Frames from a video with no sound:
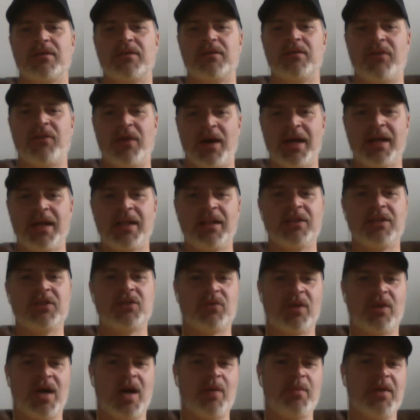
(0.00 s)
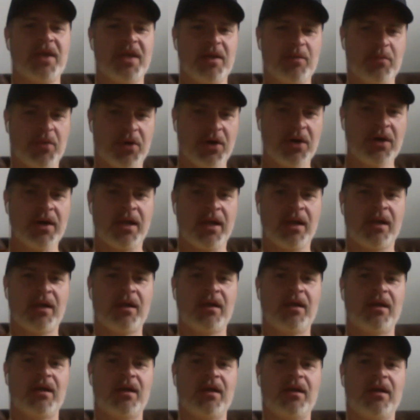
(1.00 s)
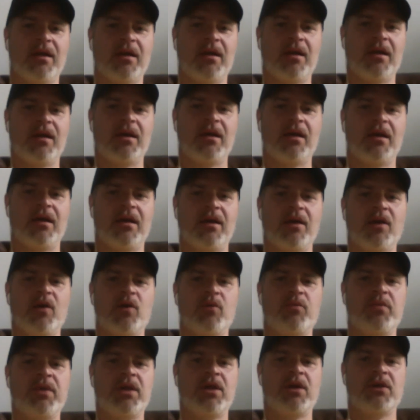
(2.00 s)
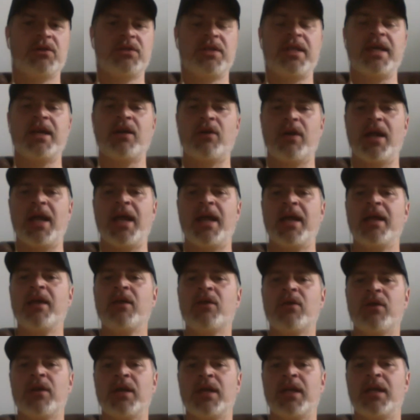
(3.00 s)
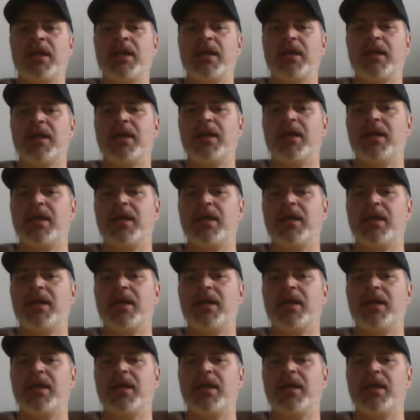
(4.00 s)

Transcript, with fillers: violence, robbing, and burning because they're angry